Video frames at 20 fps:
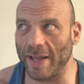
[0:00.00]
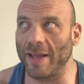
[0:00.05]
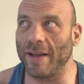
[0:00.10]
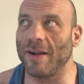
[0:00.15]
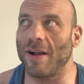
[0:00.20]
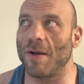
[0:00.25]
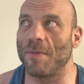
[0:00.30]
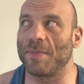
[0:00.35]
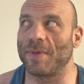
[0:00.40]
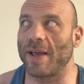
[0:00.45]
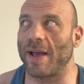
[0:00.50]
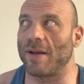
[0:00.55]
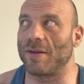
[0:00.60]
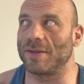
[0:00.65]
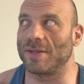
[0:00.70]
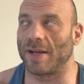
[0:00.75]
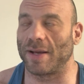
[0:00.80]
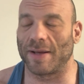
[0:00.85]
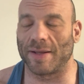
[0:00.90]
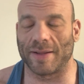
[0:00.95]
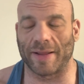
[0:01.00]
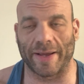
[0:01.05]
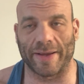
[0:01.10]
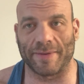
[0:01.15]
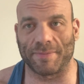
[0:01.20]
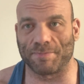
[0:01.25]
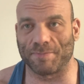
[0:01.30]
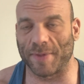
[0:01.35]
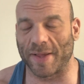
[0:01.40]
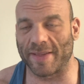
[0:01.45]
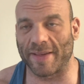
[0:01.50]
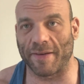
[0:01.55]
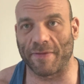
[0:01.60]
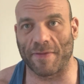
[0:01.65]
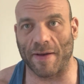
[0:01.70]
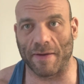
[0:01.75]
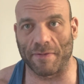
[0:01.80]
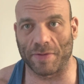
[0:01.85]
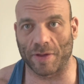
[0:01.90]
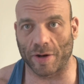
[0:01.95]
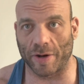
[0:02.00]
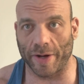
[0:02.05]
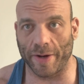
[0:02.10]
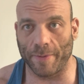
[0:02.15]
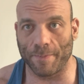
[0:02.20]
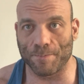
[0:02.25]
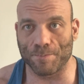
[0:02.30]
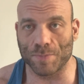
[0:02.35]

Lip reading: it comes out to, like, let's say 530.